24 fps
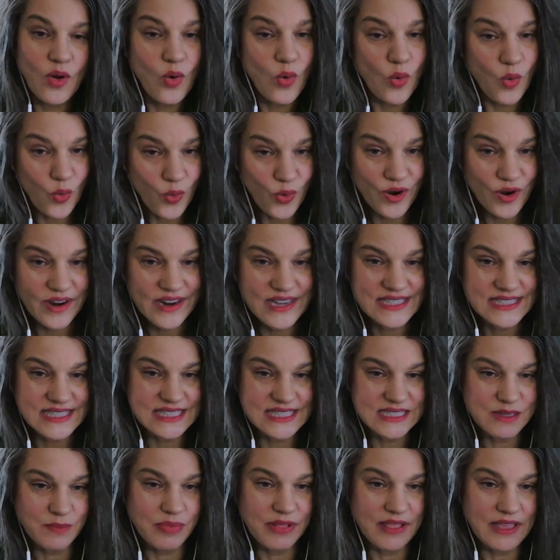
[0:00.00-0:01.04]
Or is
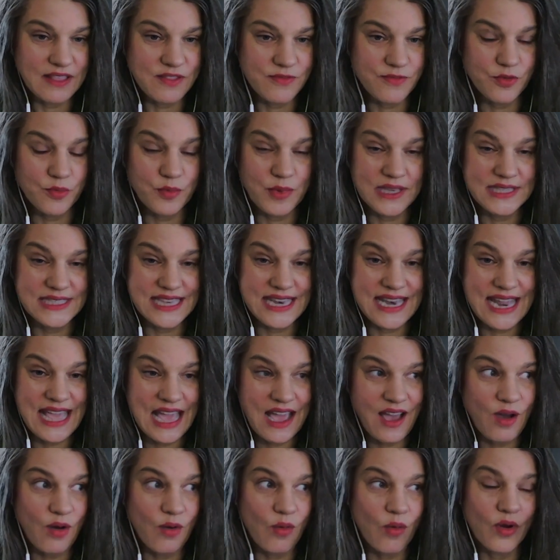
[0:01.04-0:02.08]
this a place for me to
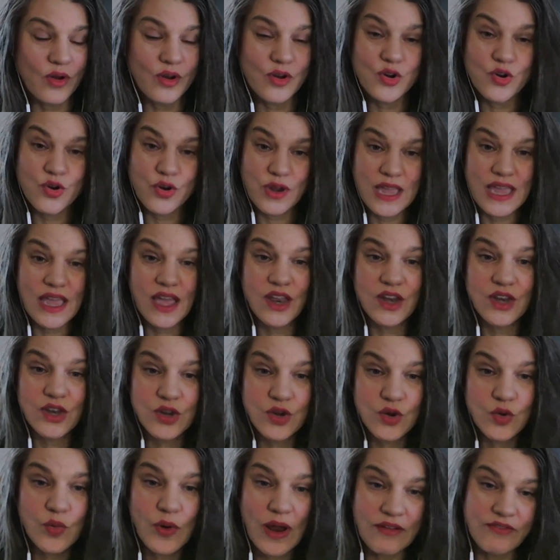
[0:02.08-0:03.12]
now create a
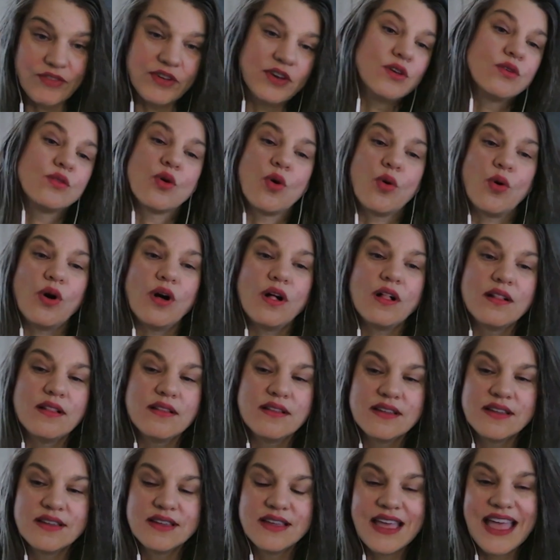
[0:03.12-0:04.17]
new revenue goal
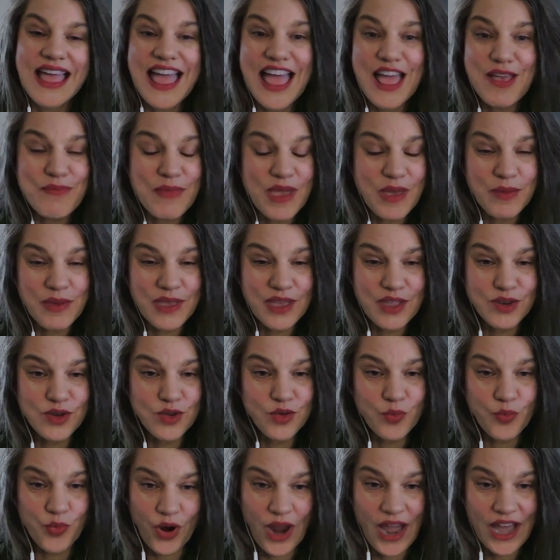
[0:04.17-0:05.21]
and maybe a new
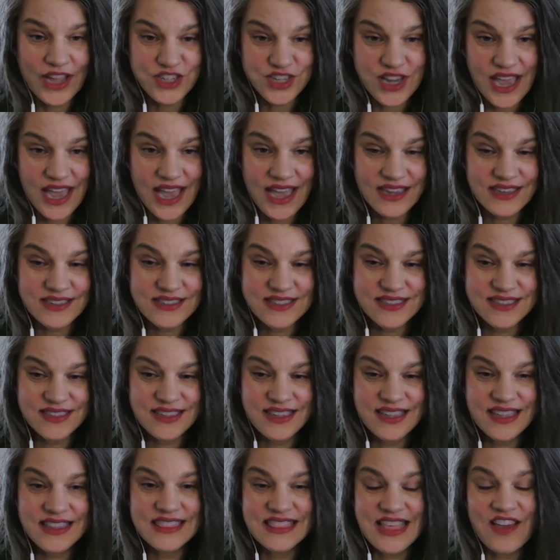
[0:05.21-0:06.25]
project
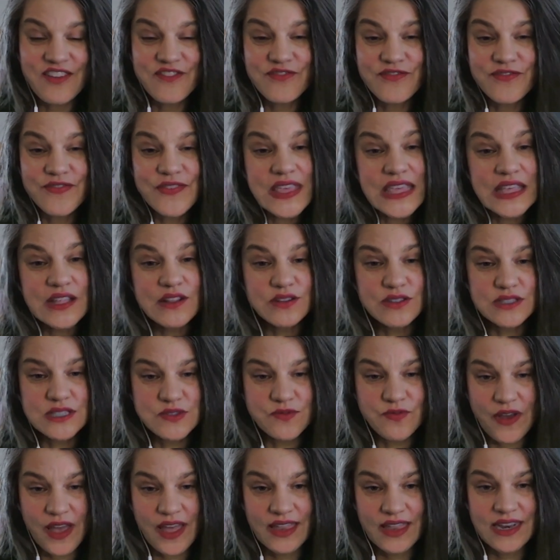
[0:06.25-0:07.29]
that feels
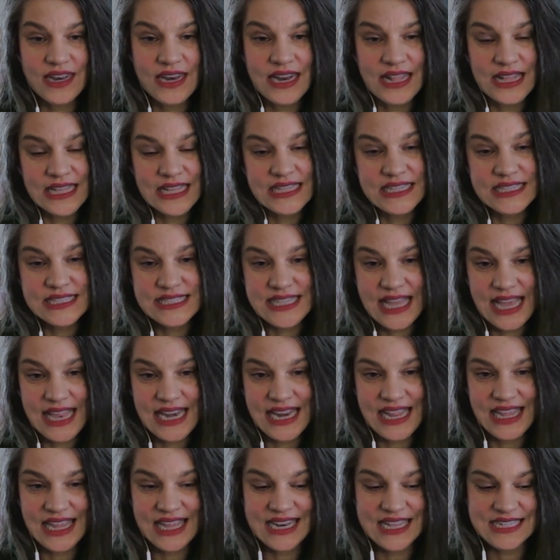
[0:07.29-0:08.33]
fun and
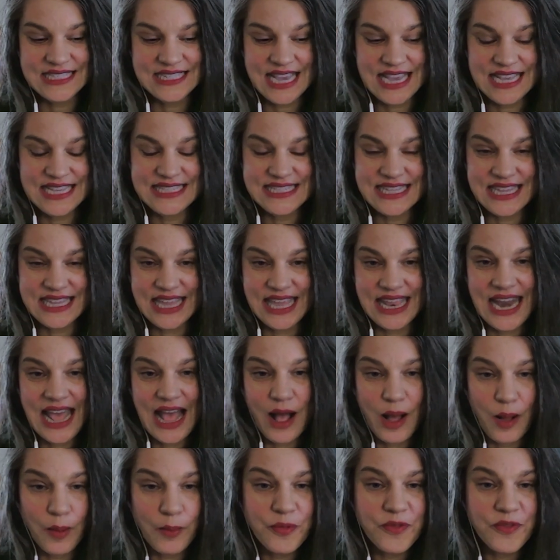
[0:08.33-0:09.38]
exciting and enticing and
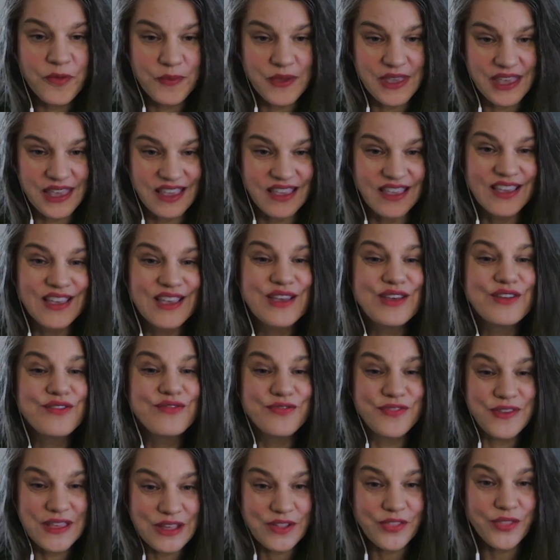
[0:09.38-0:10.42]
helps me
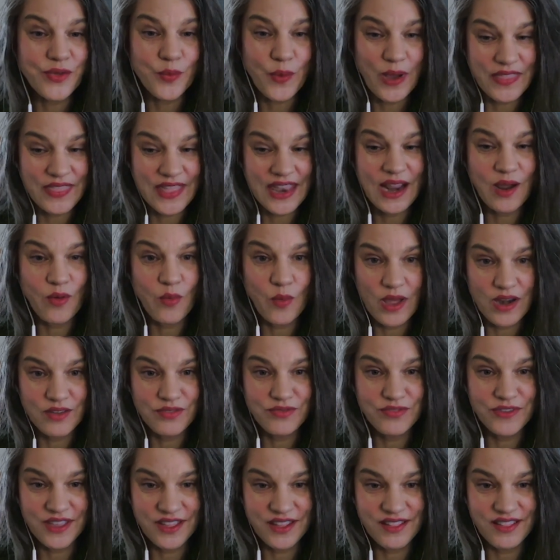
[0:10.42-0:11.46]
feel the way that I want to
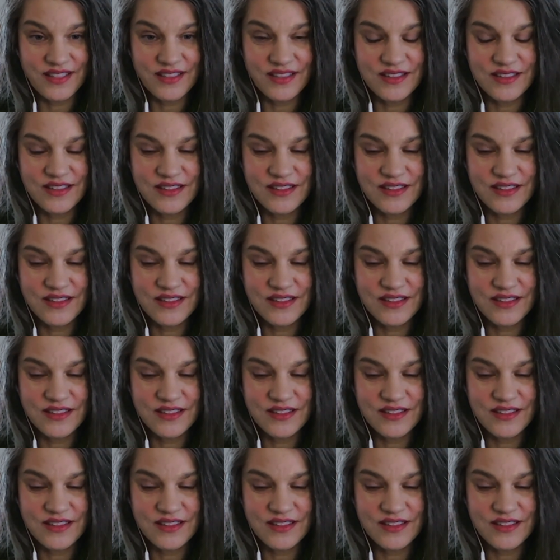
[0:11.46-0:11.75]
feel?